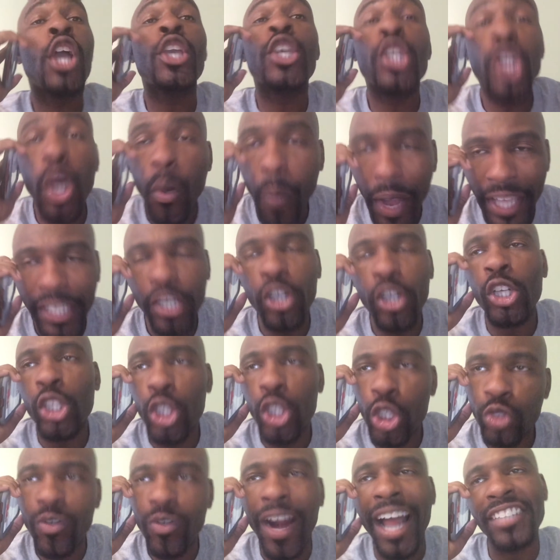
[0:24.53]
You know why you're
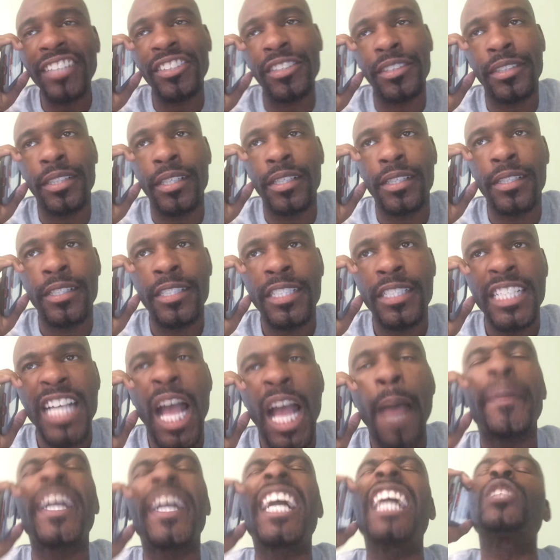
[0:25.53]
going to lose, Rodgers?
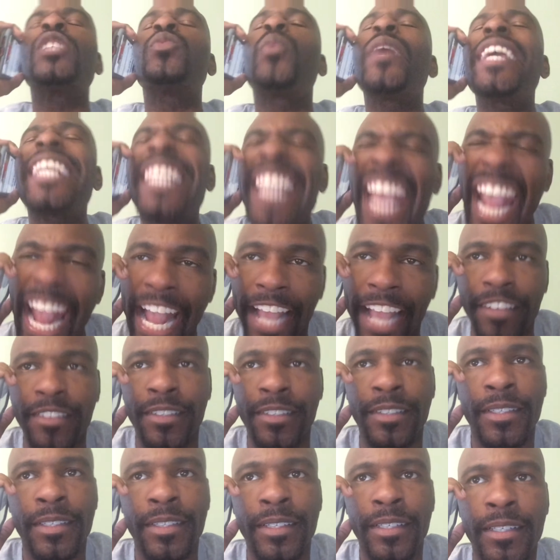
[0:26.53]
Because we can't.
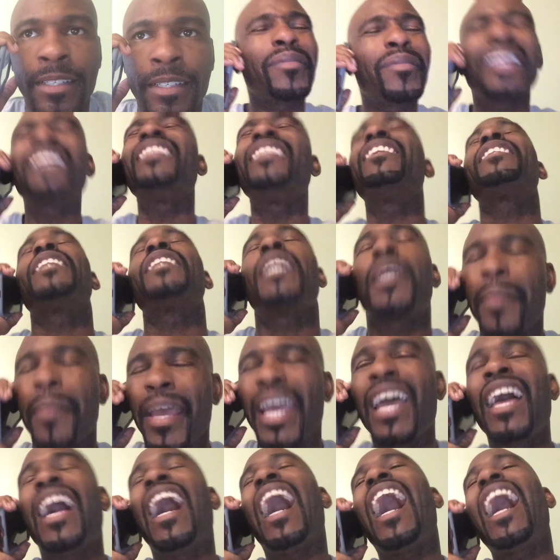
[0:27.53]
L listen,
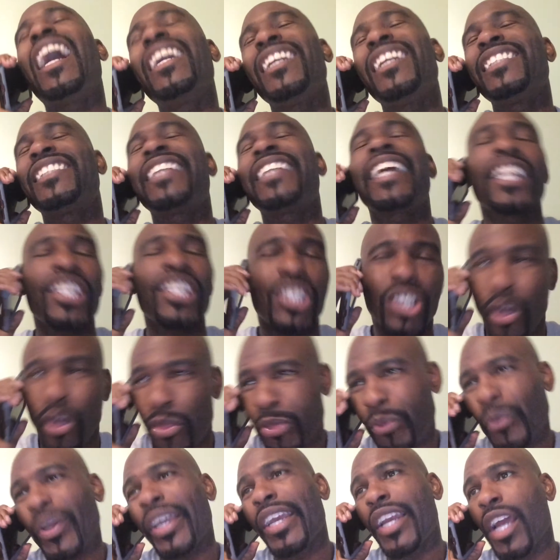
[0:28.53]
man, I understand that
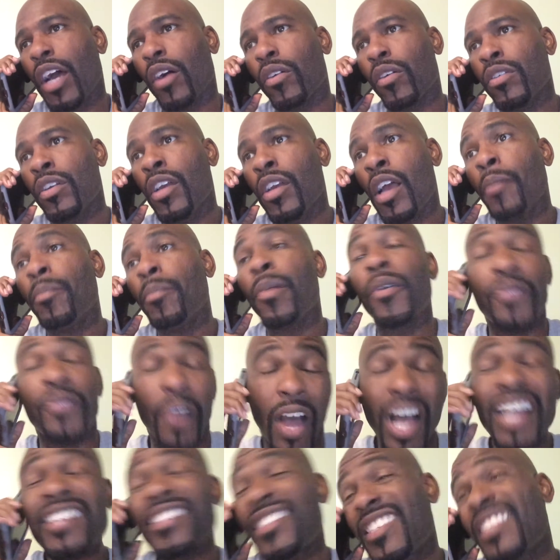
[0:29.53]
y'all 3 and 0. But
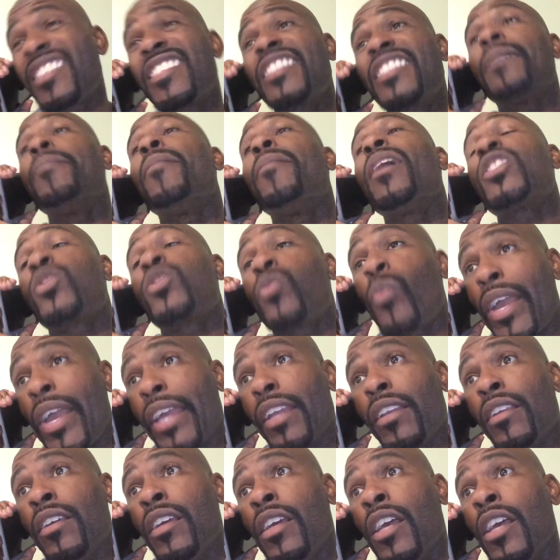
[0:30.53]
for us, this is a must win.